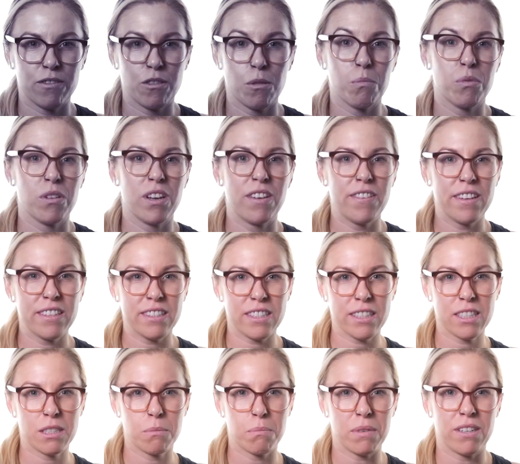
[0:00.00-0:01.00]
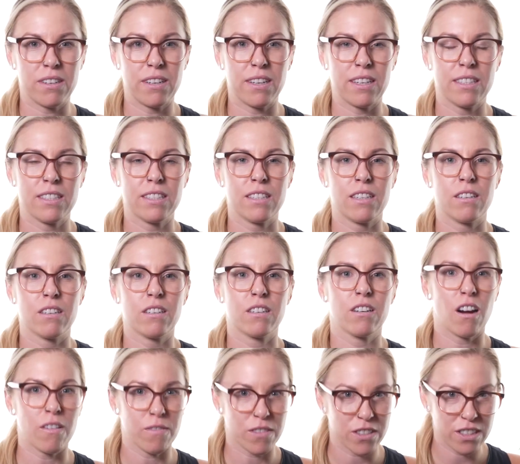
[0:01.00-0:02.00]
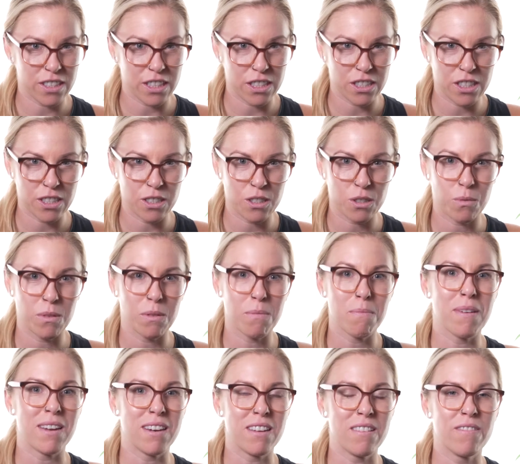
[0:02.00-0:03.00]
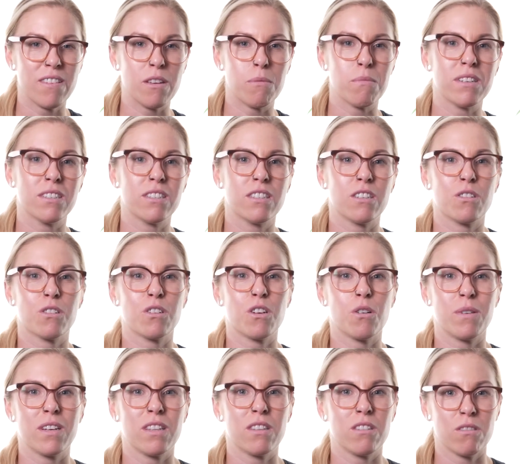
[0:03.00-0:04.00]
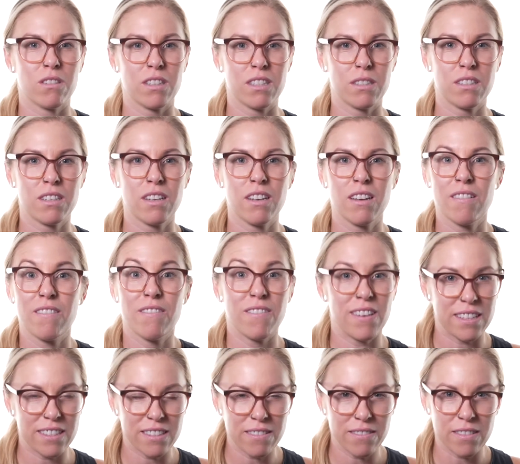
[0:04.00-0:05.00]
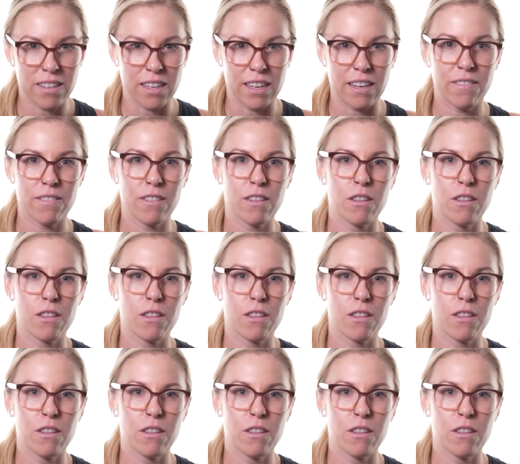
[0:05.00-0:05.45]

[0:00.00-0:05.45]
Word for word: From previous experience and conversations with many females that are going through this phase of life,